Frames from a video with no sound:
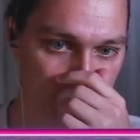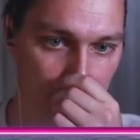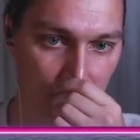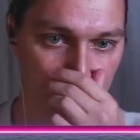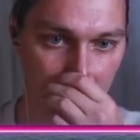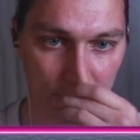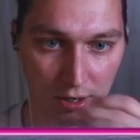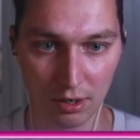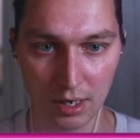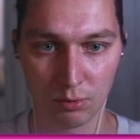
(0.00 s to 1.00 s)
So if I
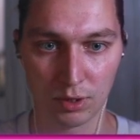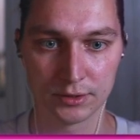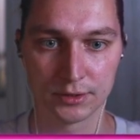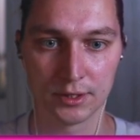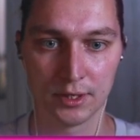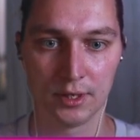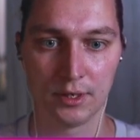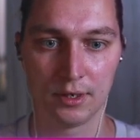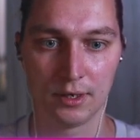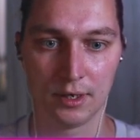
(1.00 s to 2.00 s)
know I want
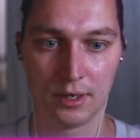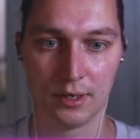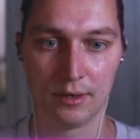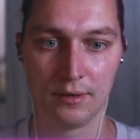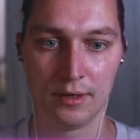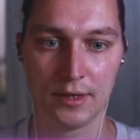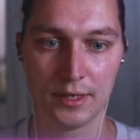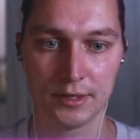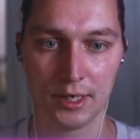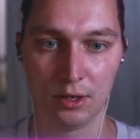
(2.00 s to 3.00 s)

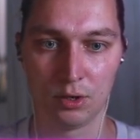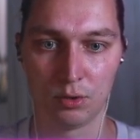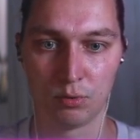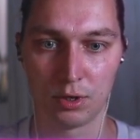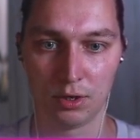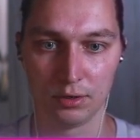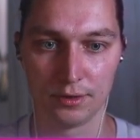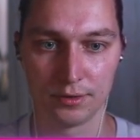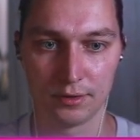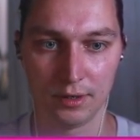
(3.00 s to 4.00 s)
that hello
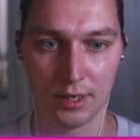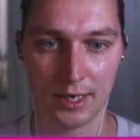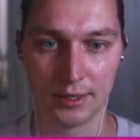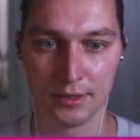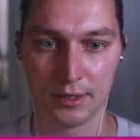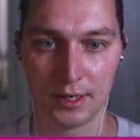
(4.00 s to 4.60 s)
world line,